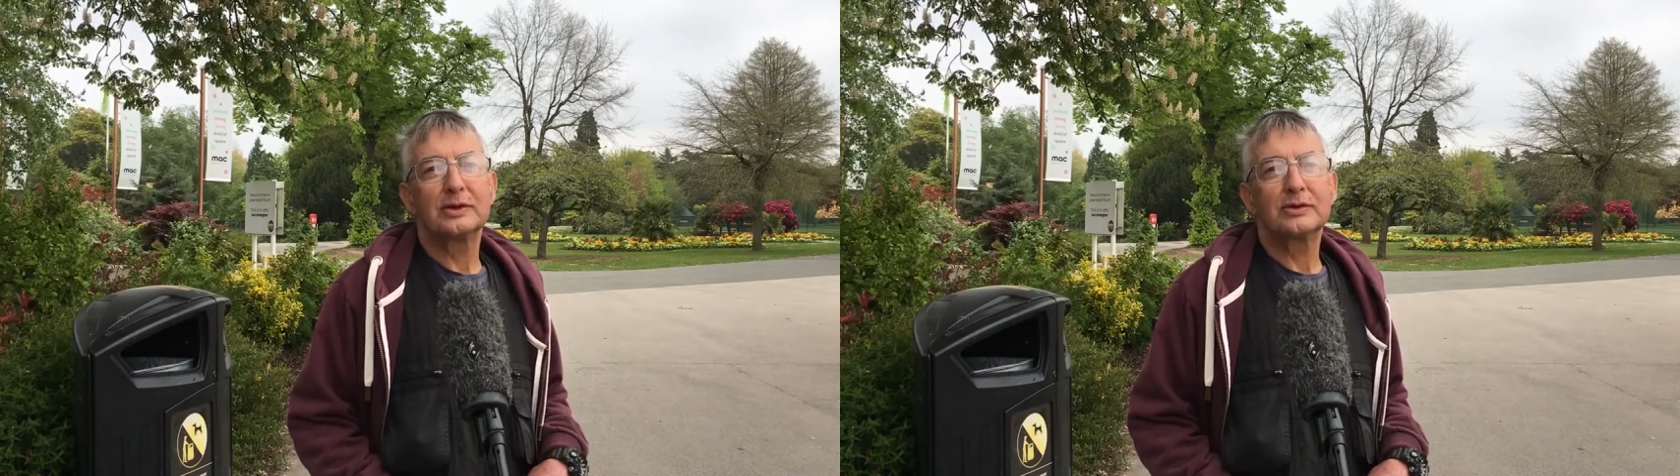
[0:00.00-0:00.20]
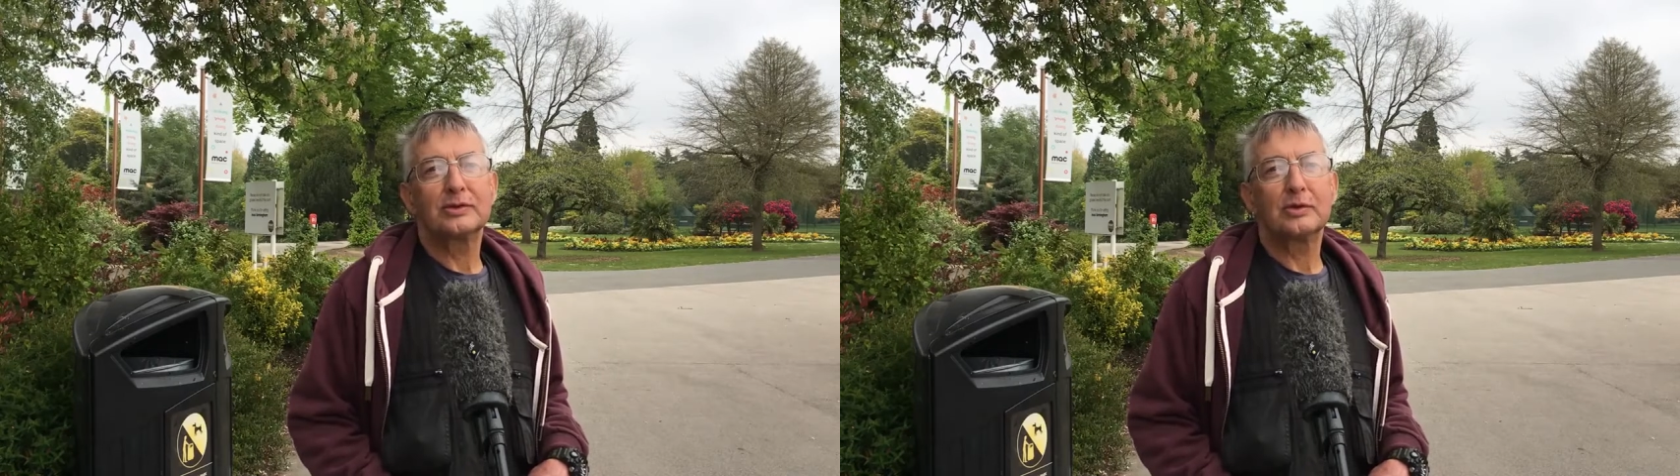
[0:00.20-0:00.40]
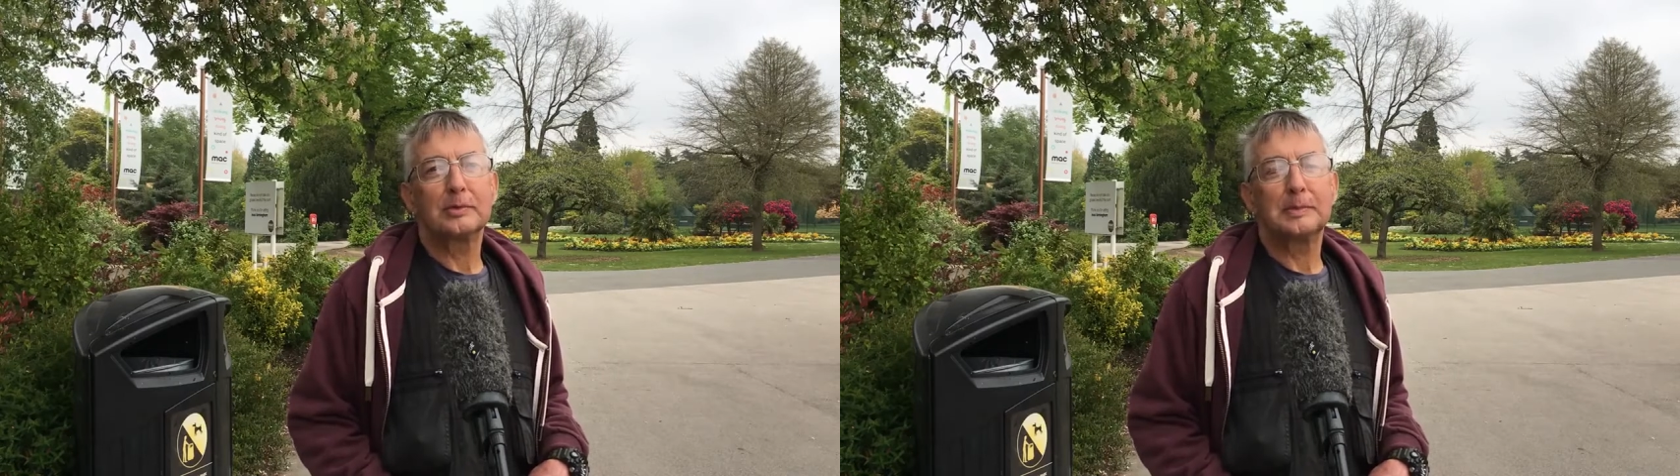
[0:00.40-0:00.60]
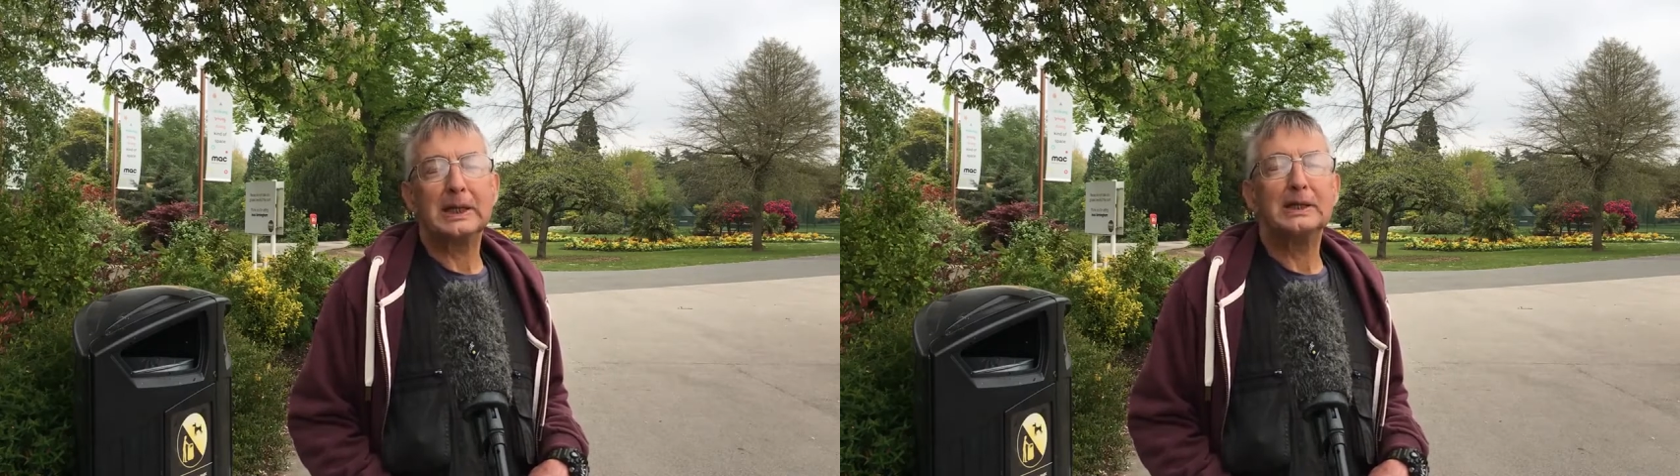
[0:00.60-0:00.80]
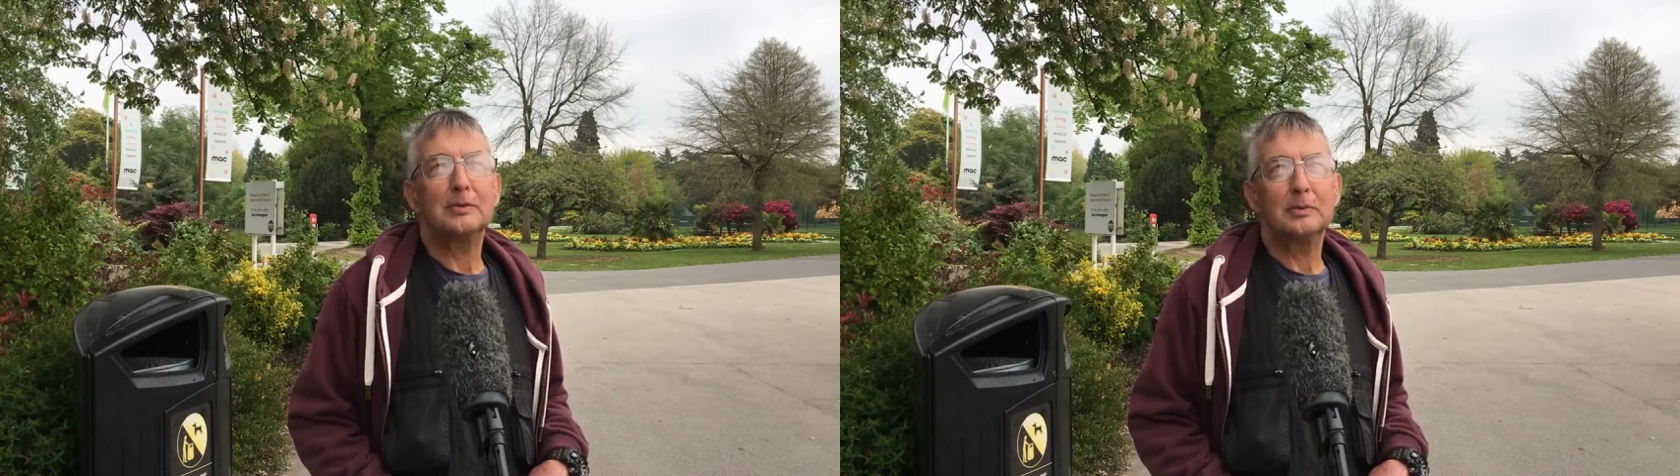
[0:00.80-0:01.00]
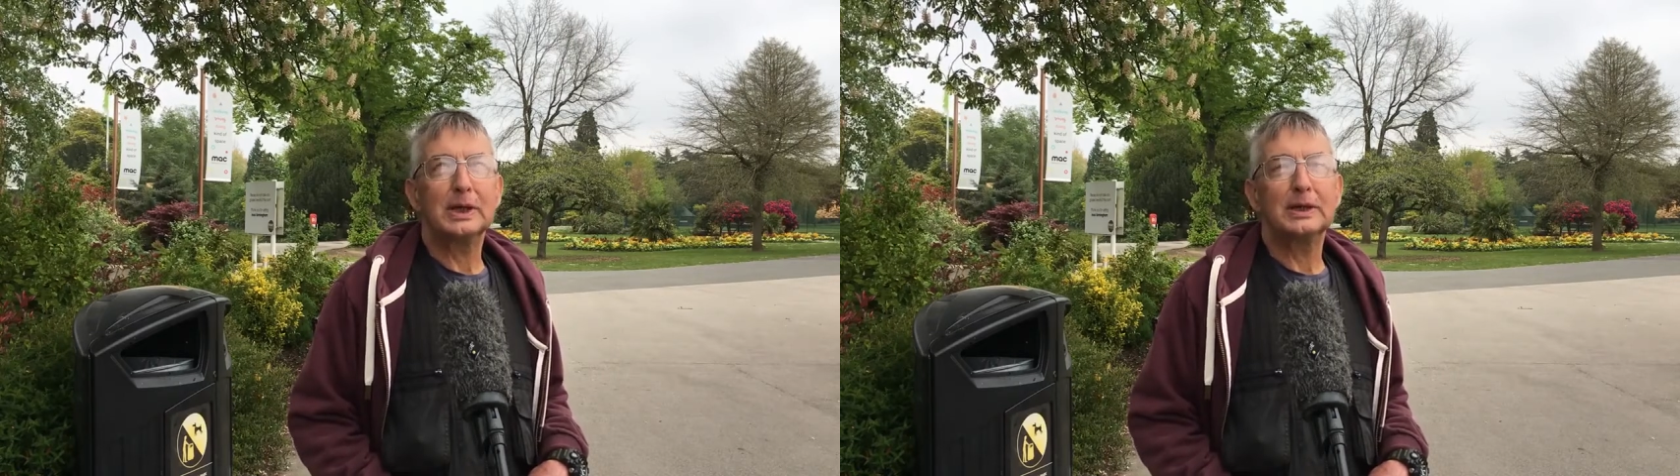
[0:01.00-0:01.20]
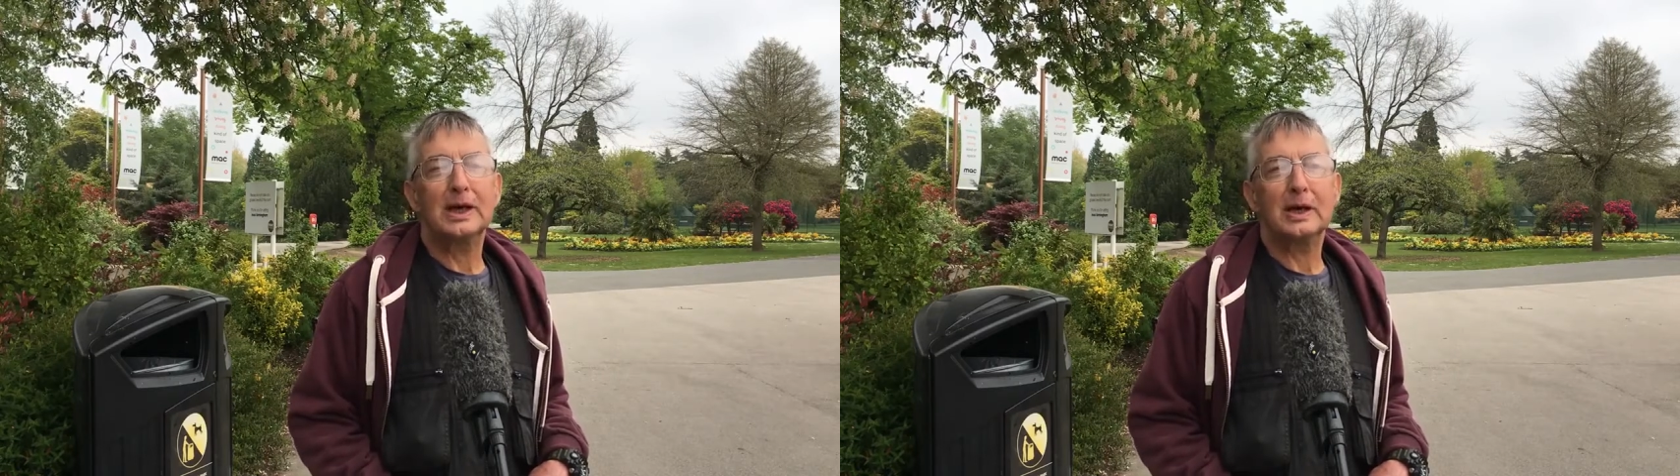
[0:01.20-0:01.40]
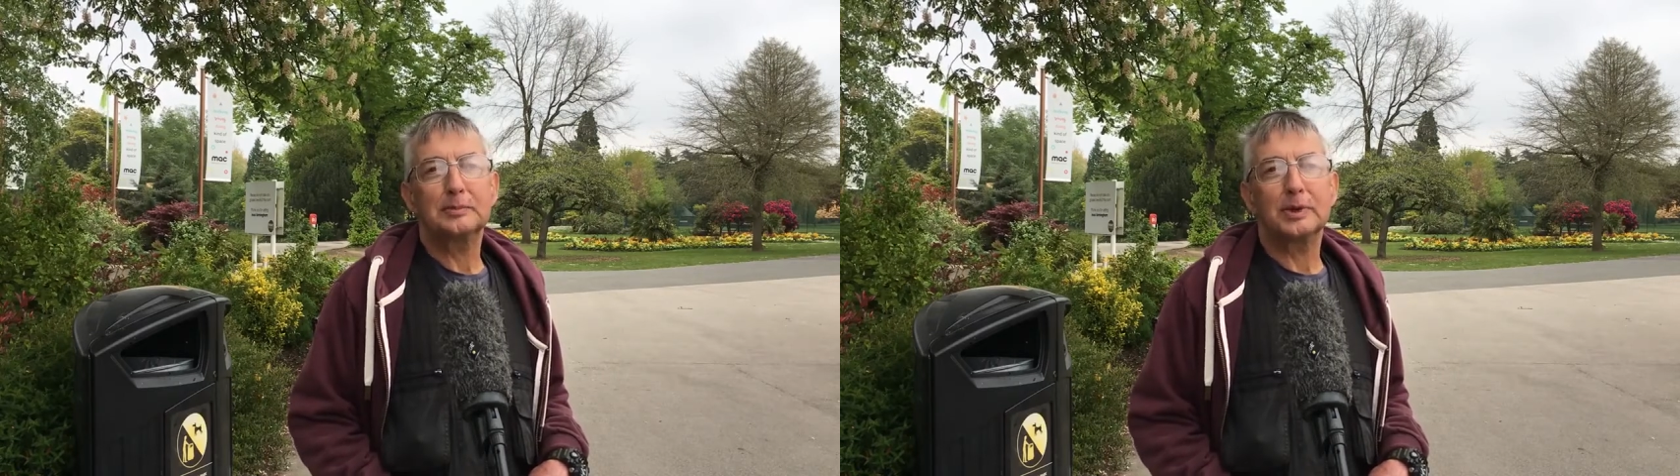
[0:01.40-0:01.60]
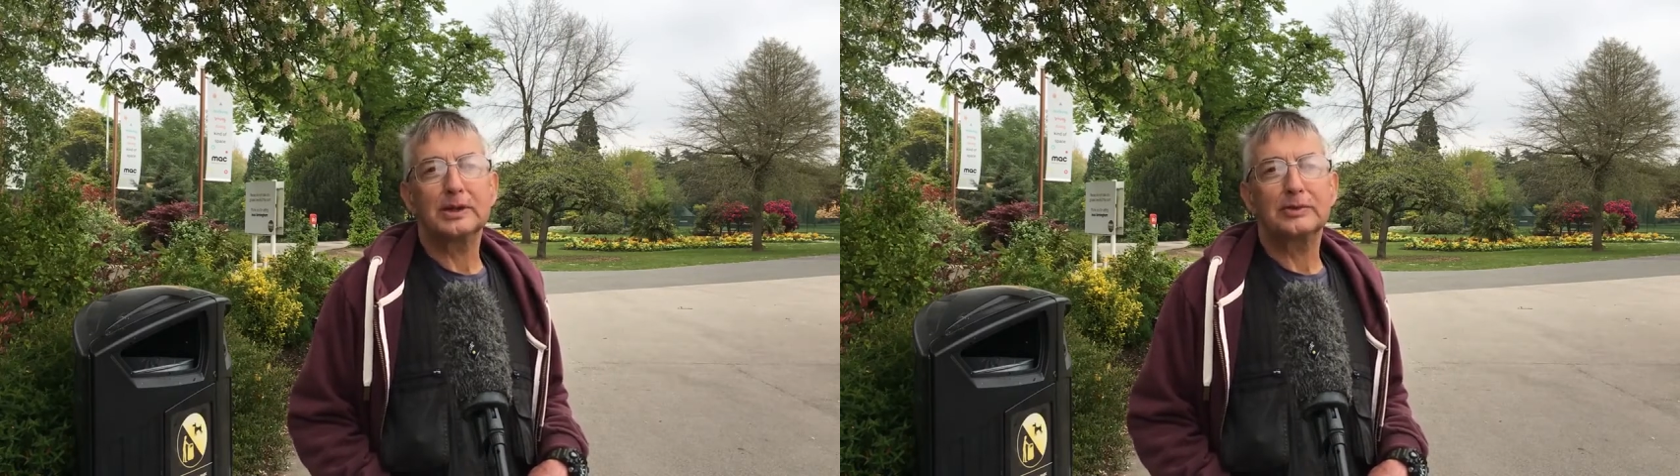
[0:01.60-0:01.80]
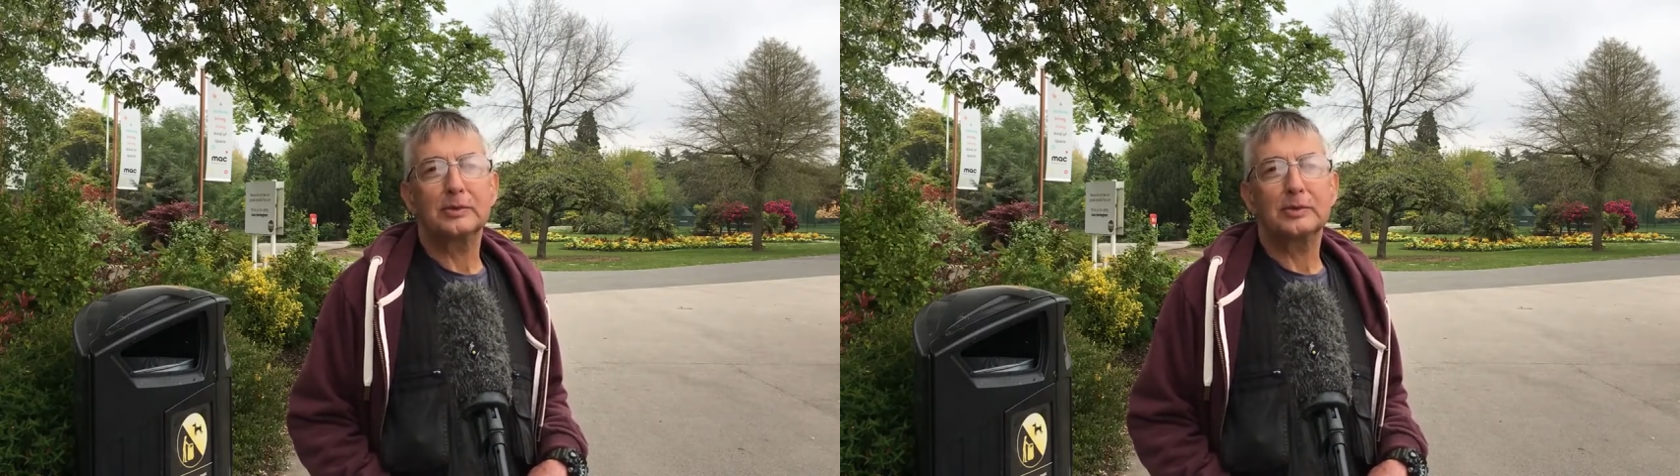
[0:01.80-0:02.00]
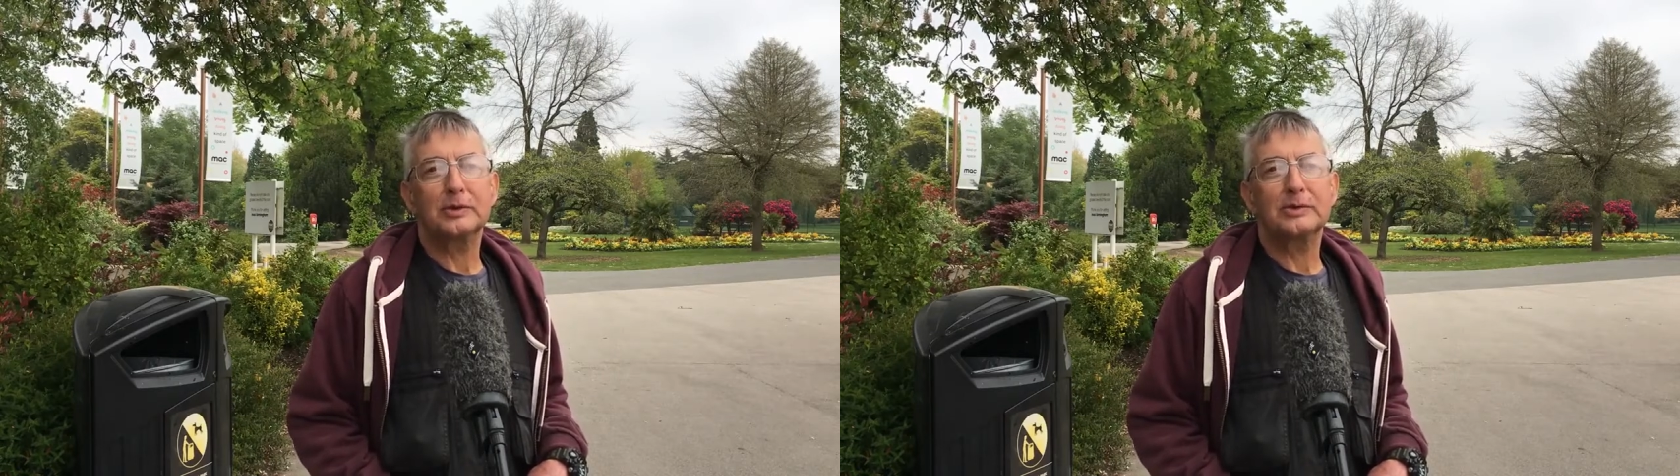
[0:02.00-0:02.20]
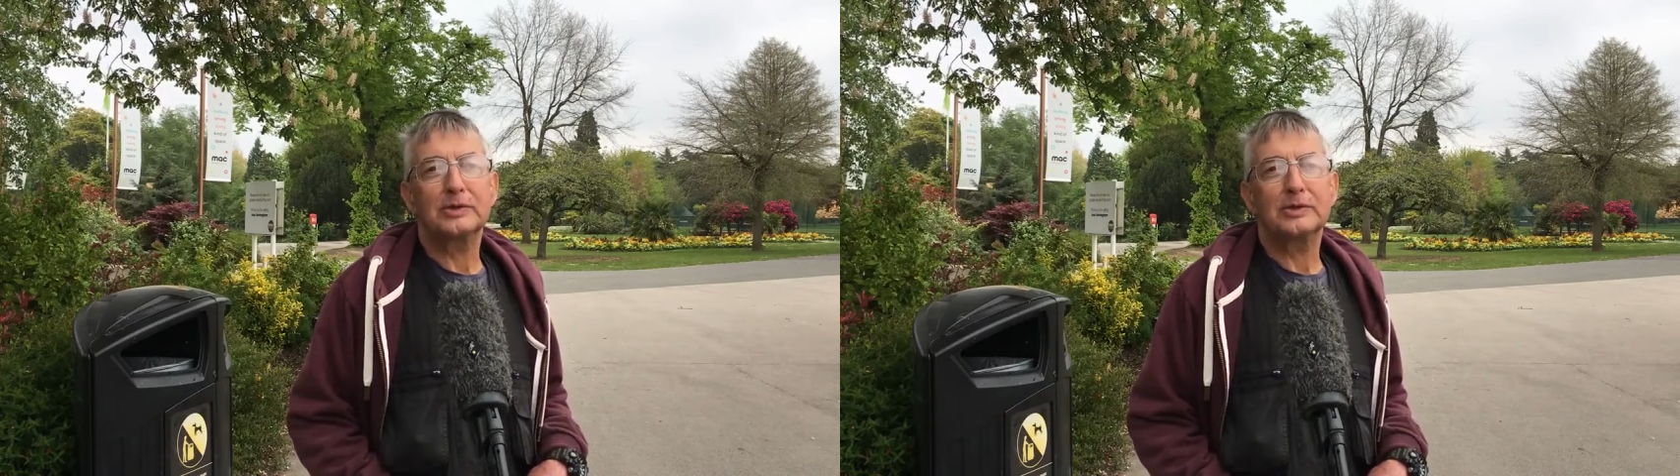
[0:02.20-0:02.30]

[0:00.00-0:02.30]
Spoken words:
So depending on where the outbreaks are worse,